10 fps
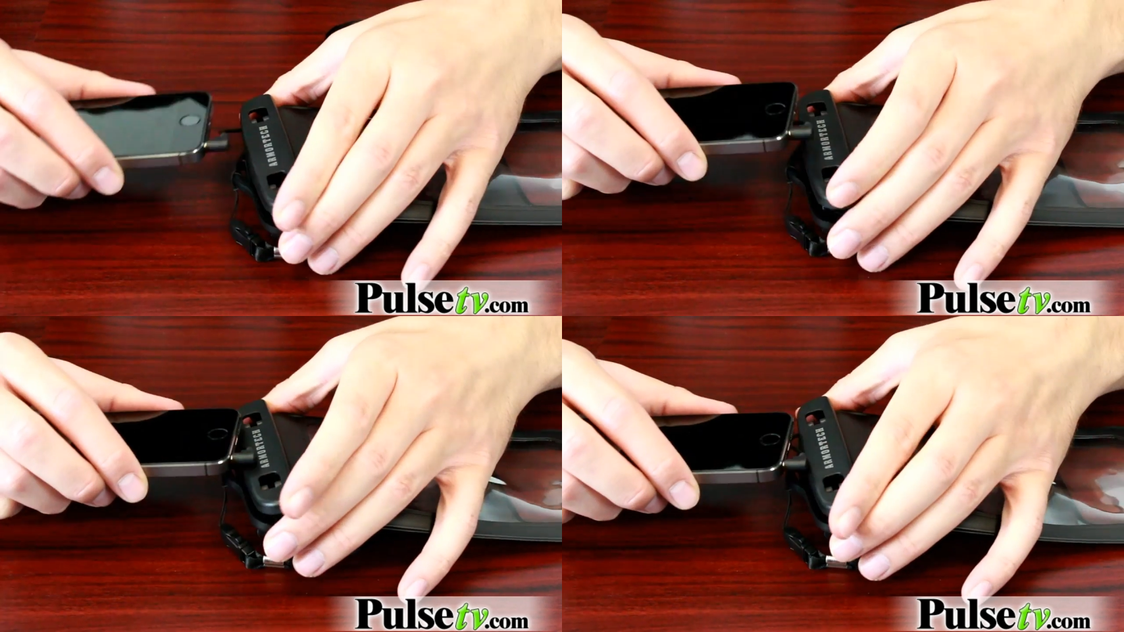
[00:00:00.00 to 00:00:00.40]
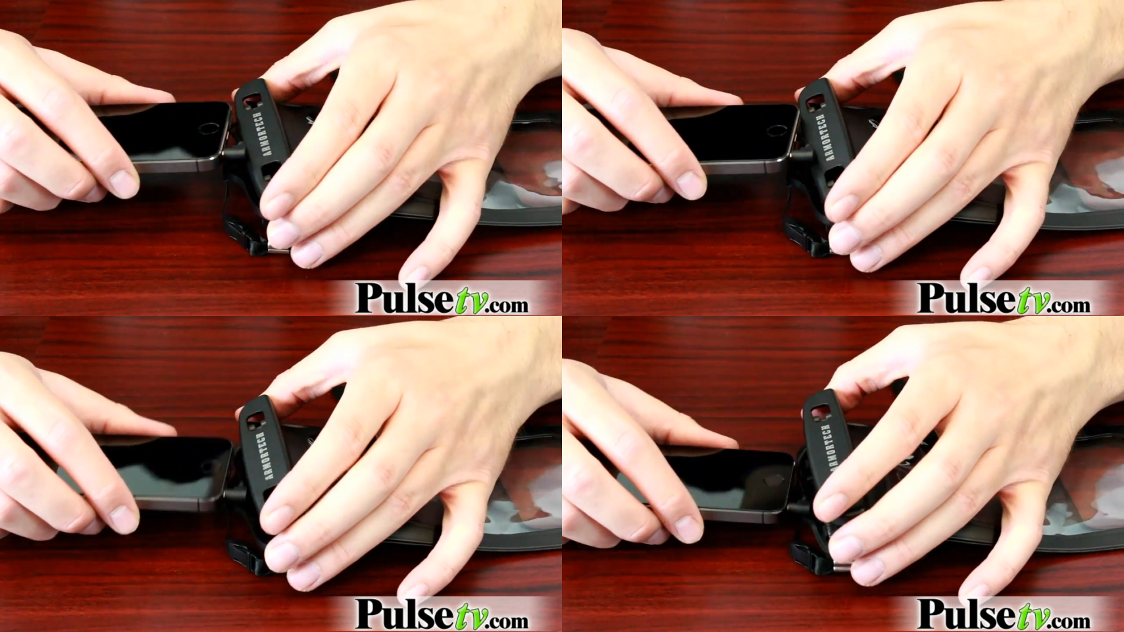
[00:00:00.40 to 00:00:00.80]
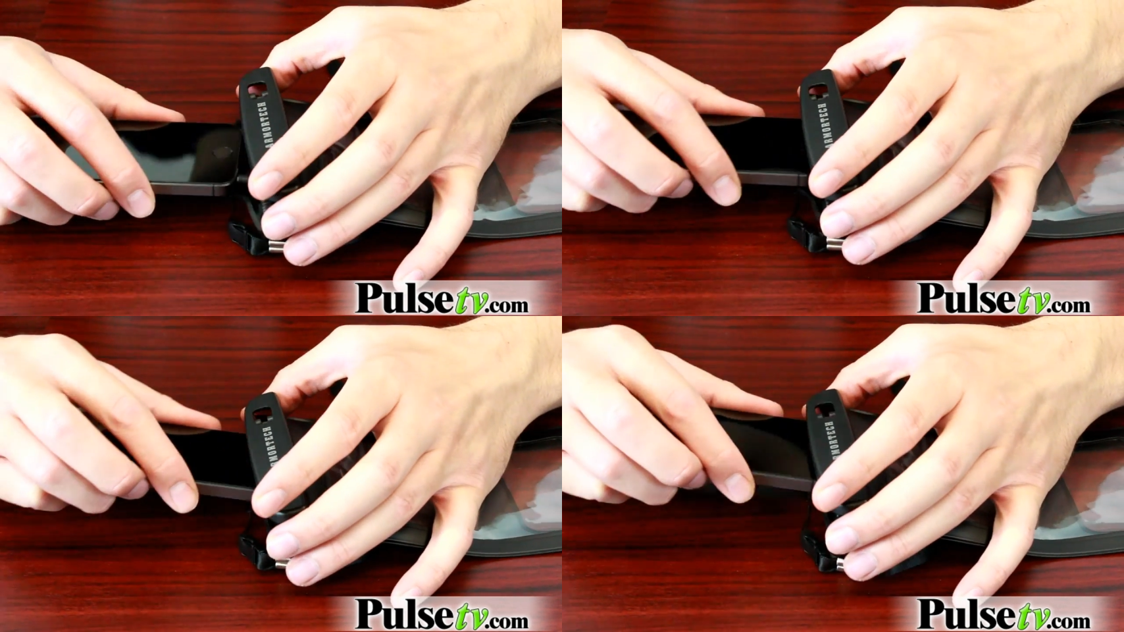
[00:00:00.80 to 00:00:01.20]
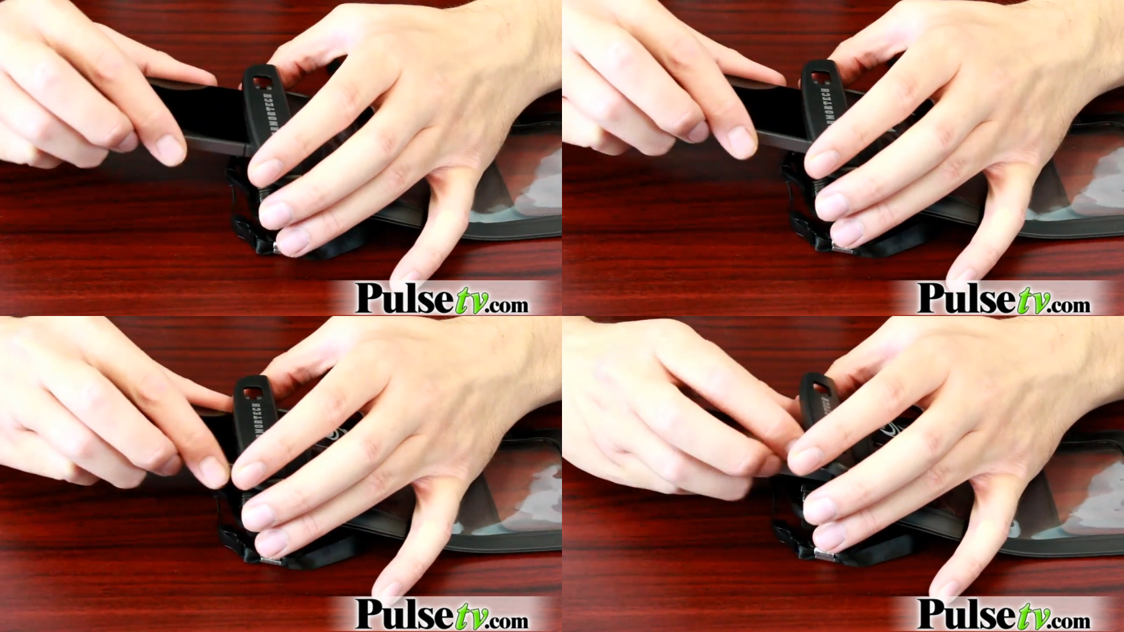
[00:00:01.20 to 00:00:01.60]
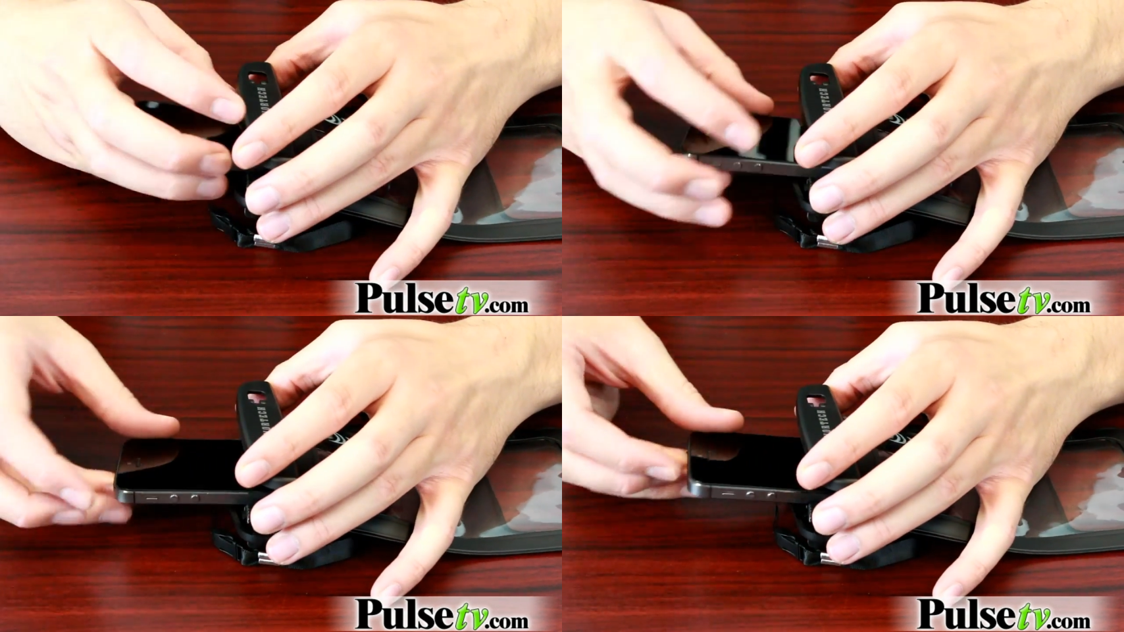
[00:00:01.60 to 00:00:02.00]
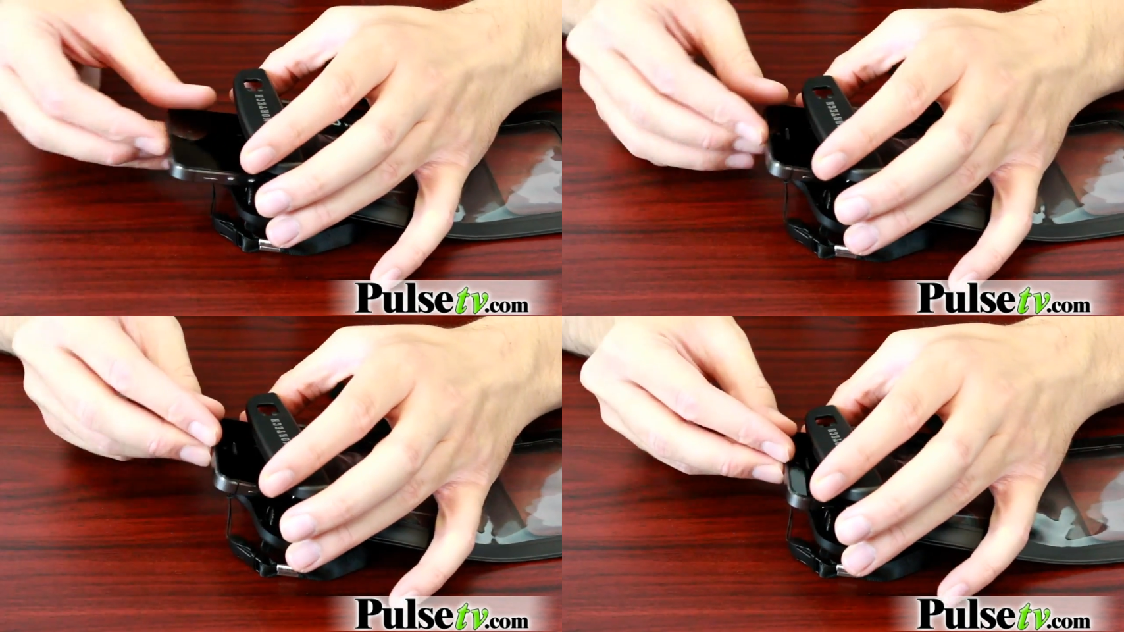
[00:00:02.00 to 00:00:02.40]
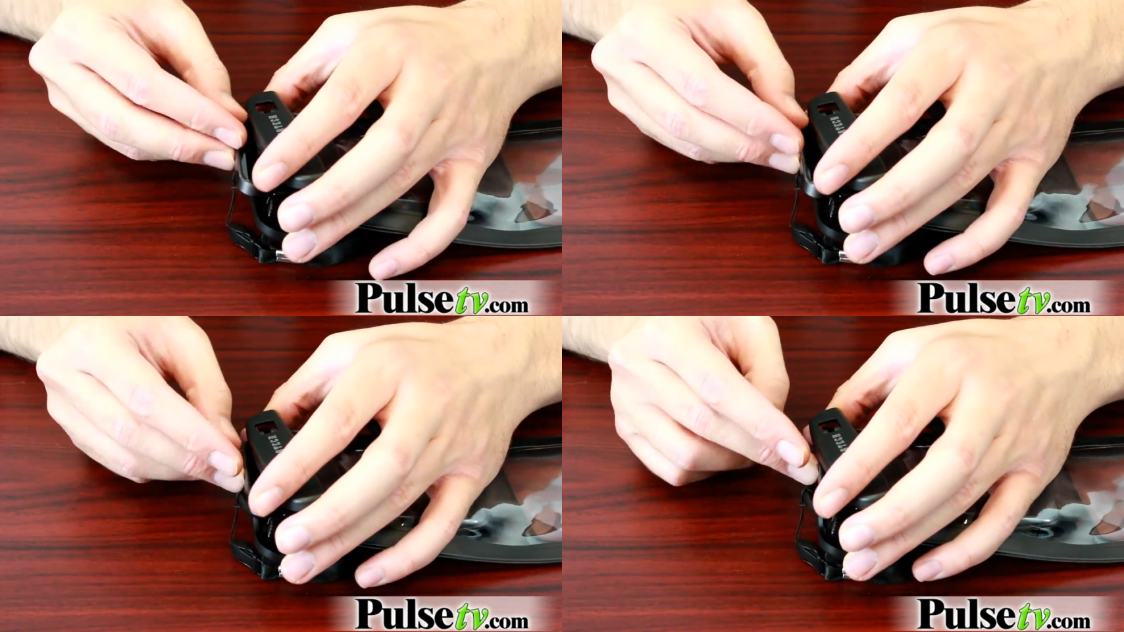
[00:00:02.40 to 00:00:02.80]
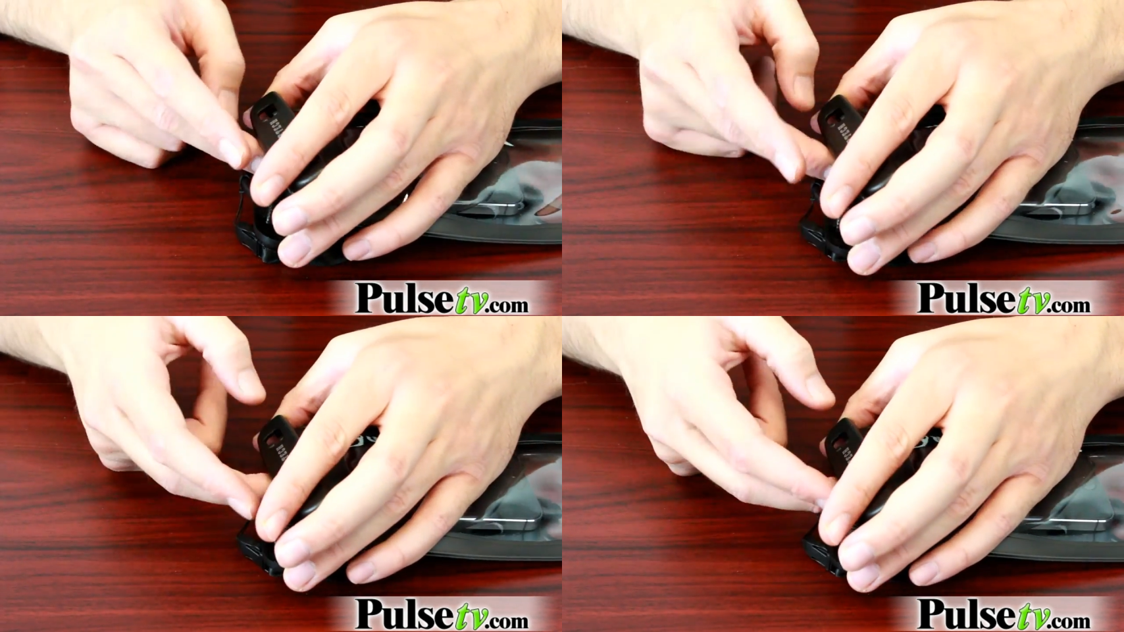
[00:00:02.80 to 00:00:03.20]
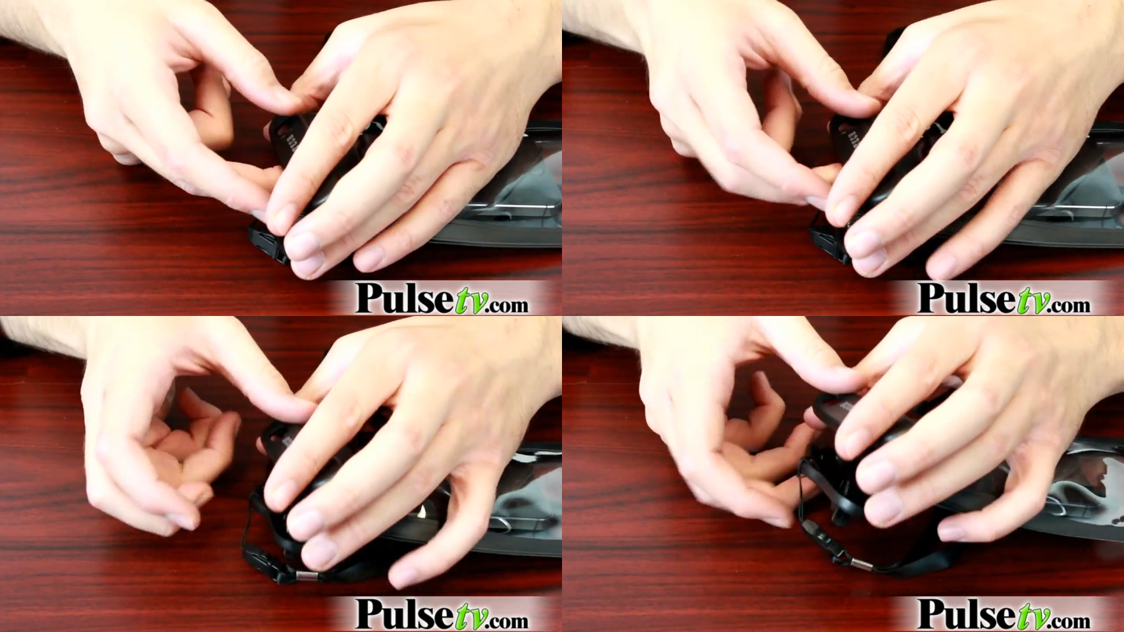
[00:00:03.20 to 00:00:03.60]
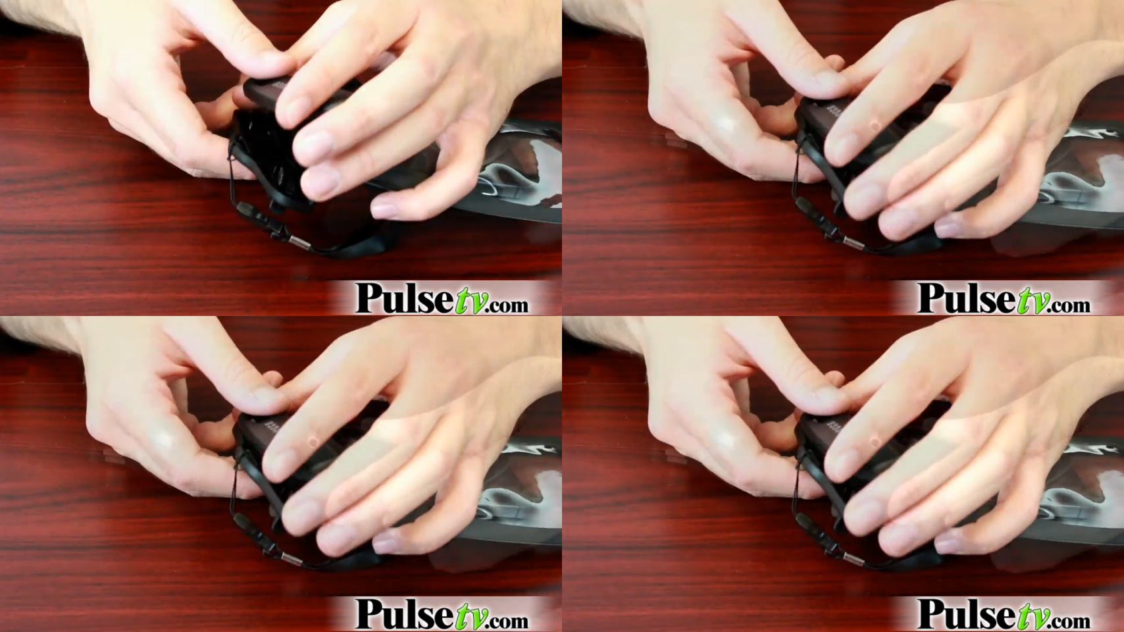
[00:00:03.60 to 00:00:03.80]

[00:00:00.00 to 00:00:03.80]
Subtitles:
No face is visible, so there are no lips to read.